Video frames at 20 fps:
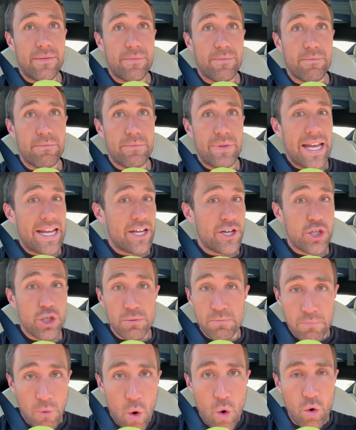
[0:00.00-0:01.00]
they could do
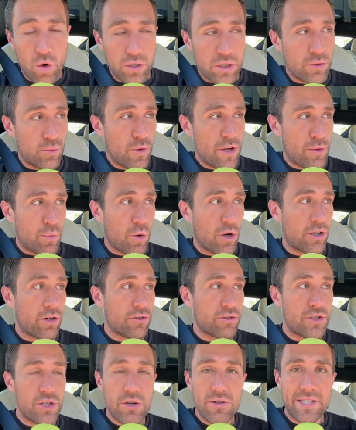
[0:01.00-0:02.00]
more with
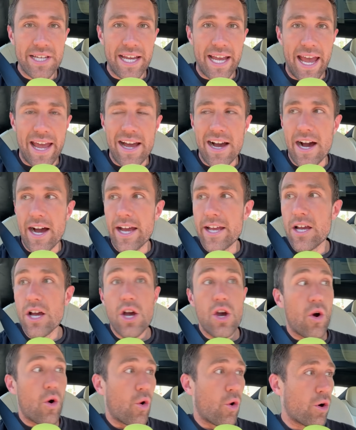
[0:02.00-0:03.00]
workers using AI,
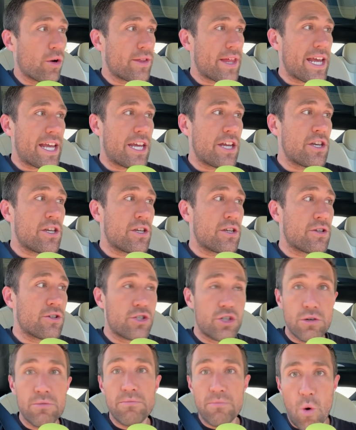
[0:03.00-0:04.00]
or they can
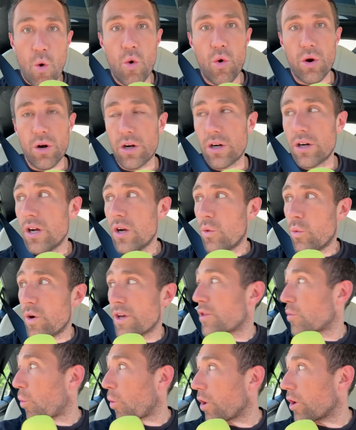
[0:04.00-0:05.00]
do more with
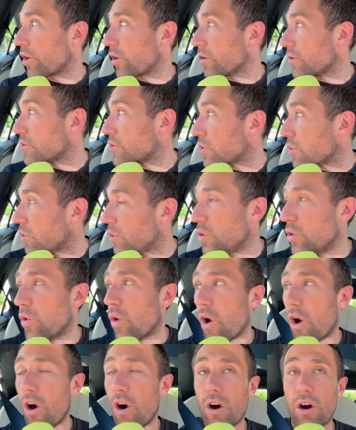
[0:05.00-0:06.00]
workers who
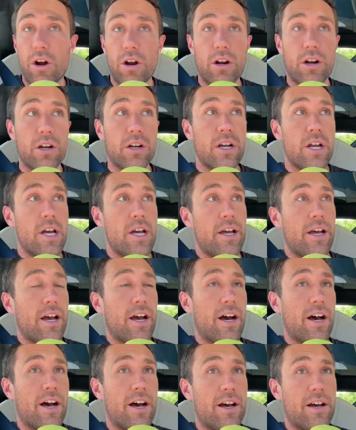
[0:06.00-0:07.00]
are, uh, uh,
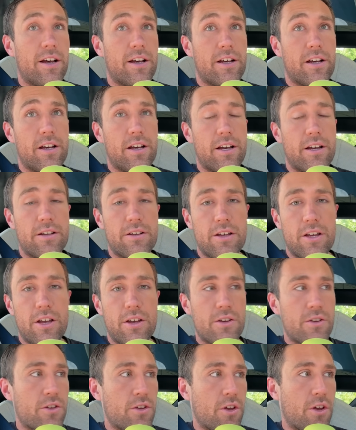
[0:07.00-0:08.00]
uh,
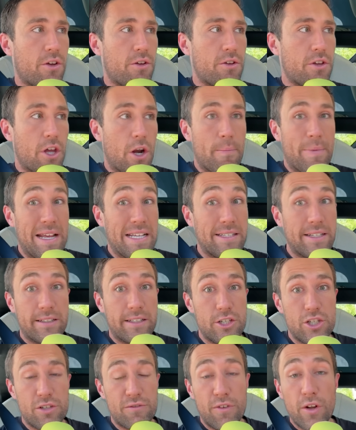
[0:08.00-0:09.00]
you know, basically
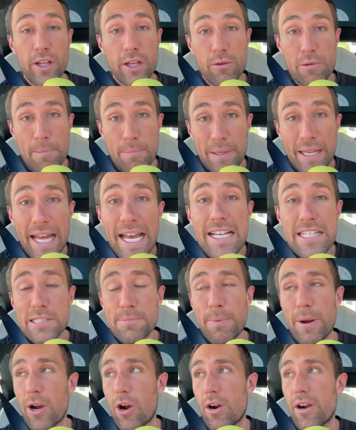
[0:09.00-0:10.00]
just fully replaced
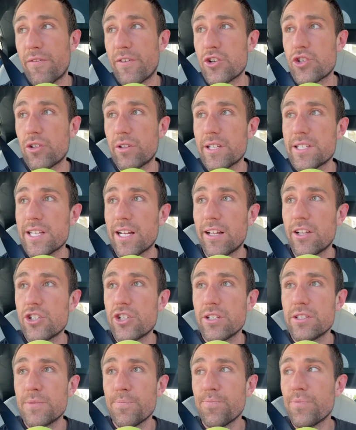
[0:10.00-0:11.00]
by artificial
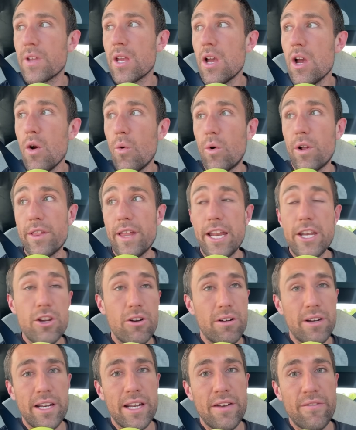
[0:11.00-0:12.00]
intelligence. Well, then you're
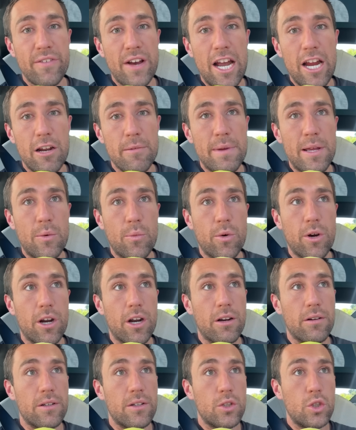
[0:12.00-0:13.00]
in an environment
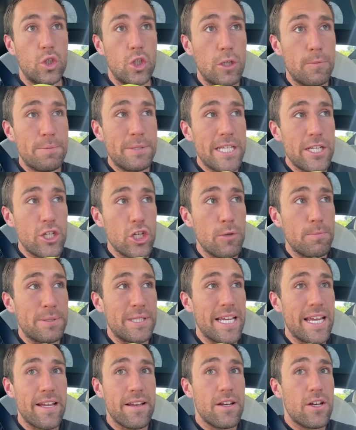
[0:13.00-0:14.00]
where, oopsie
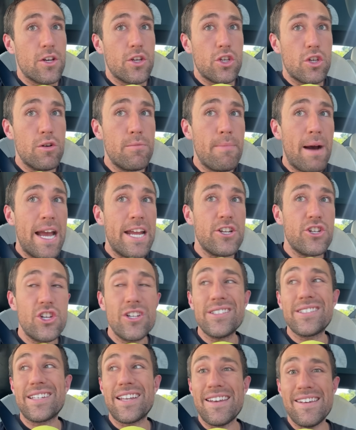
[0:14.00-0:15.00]
doopsie, you might
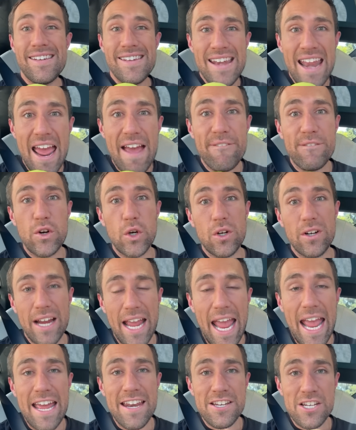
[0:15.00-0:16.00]
just never
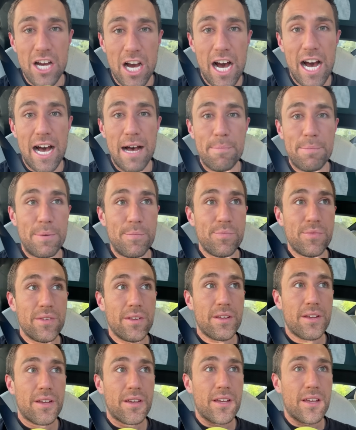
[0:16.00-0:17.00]
end up
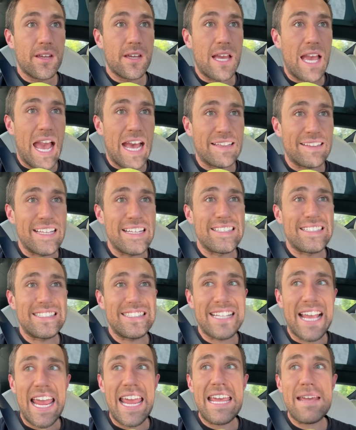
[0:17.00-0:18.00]
at the
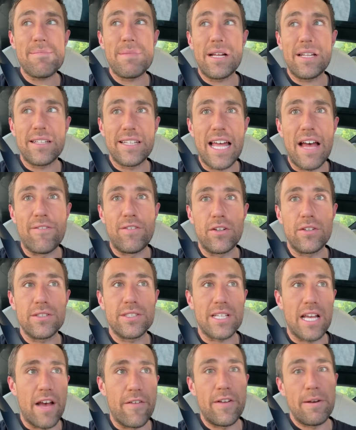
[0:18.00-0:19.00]
same levels
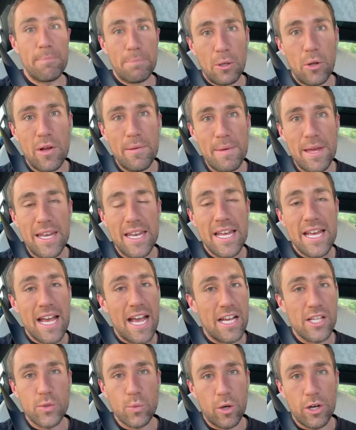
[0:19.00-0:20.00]
of employment
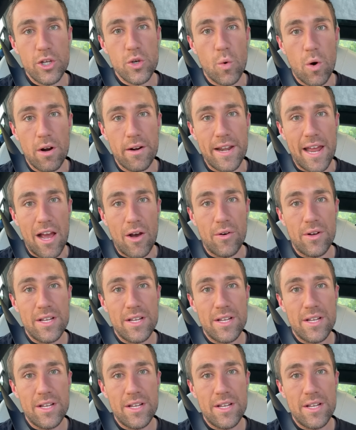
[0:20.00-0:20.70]
as where you are now.